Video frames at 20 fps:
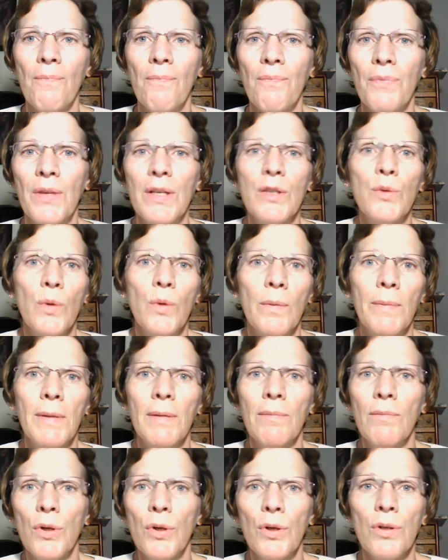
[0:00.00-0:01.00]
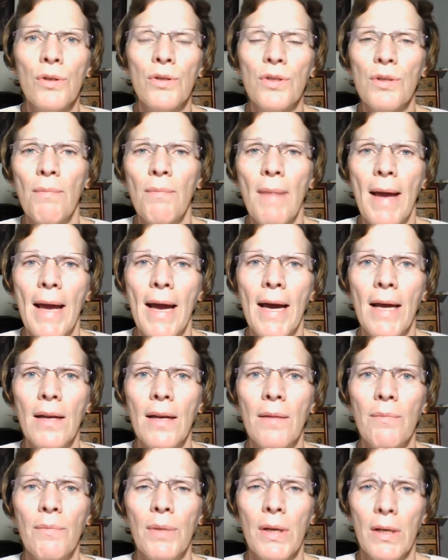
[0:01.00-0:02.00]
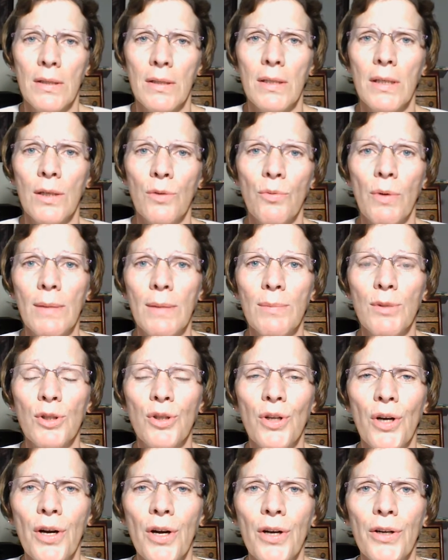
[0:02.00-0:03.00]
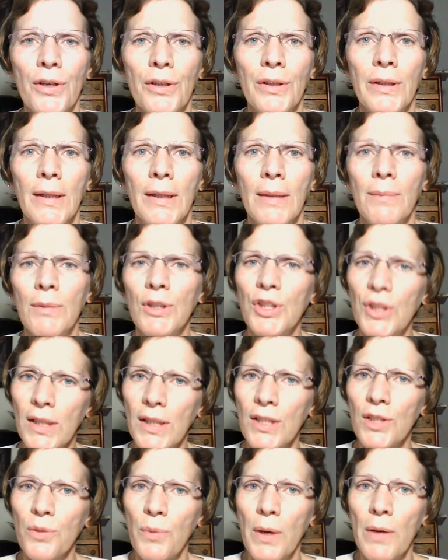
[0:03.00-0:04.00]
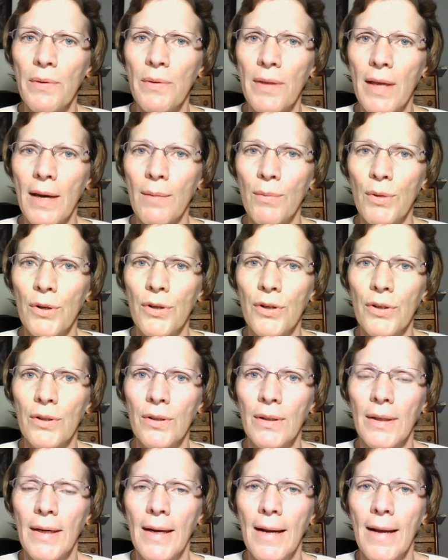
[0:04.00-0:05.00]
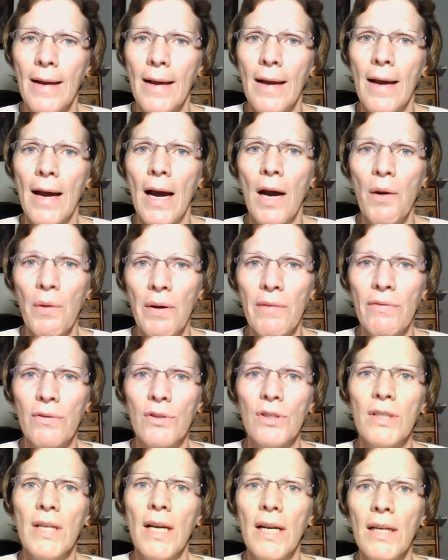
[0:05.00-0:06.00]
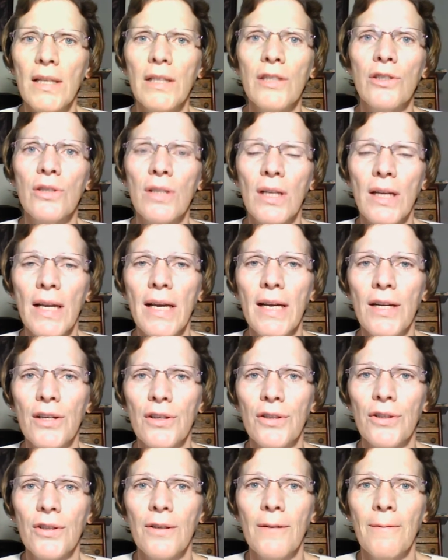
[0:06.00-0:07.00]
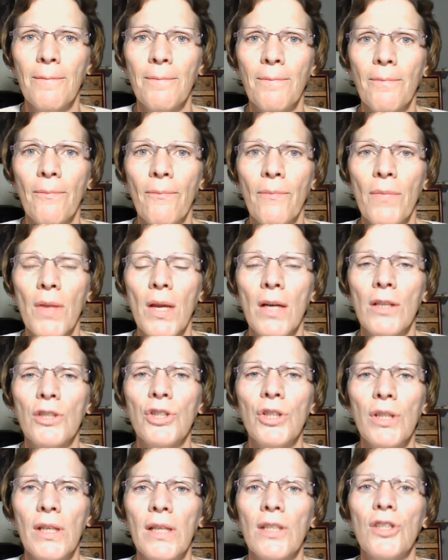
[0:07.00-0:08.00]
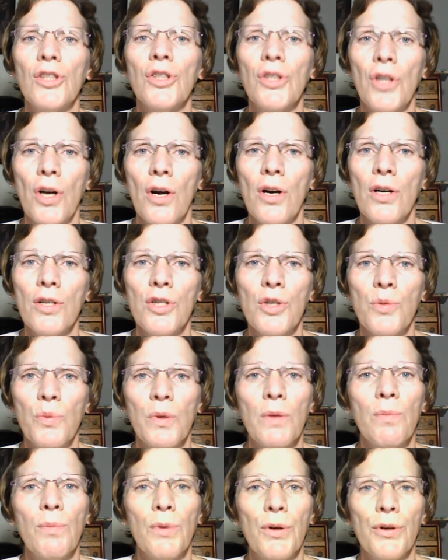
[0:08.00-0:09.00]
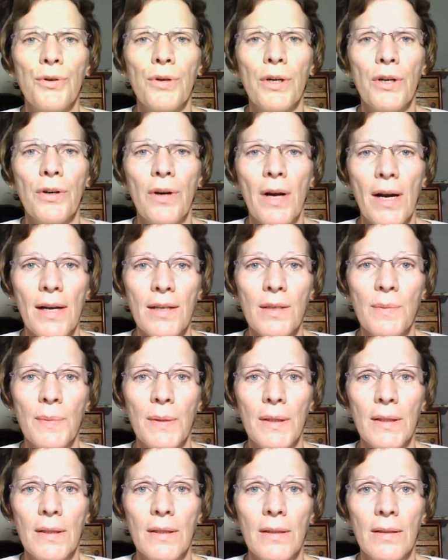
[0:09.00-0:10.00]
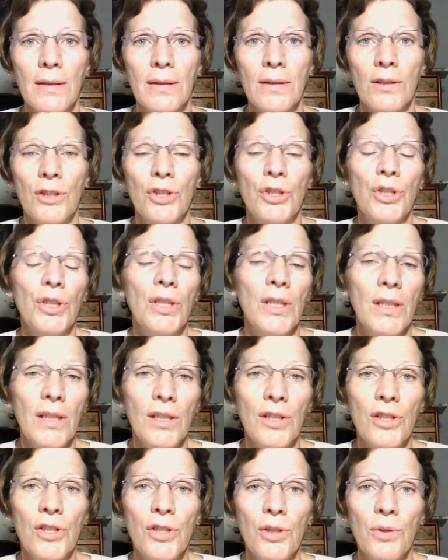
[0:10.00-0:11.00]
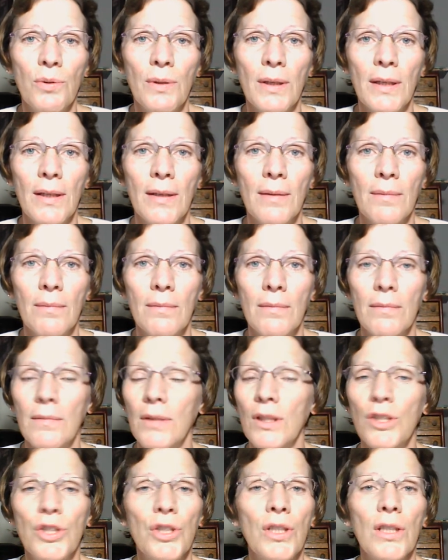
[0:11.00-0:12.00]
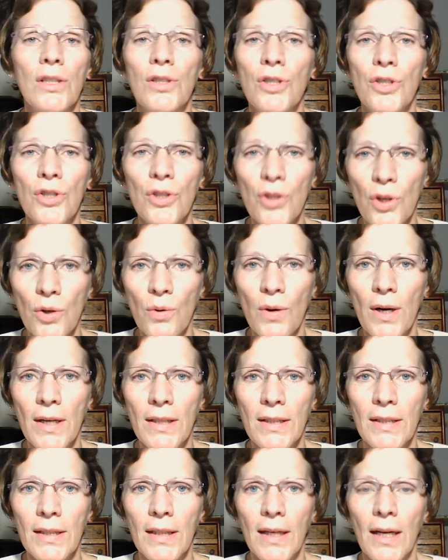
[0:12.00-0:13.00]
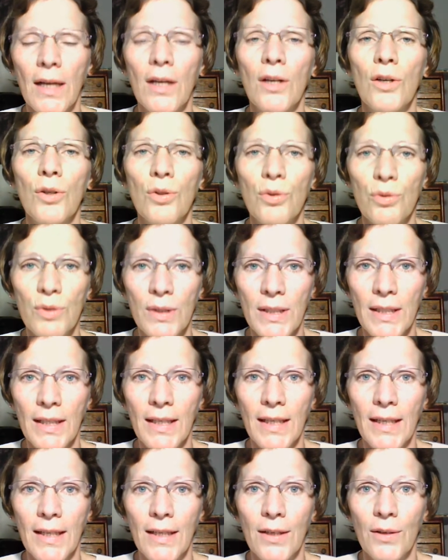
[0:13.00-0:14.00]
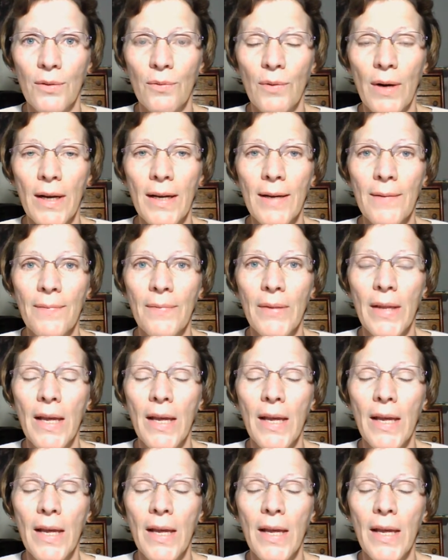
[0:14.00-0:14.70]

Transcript: this woman murders a man because he had raped her daughter. But she gets away with that murder. However, 10 years later, she gets charged with murdering her husband. She didn't do it, and she has no idea who did it, right?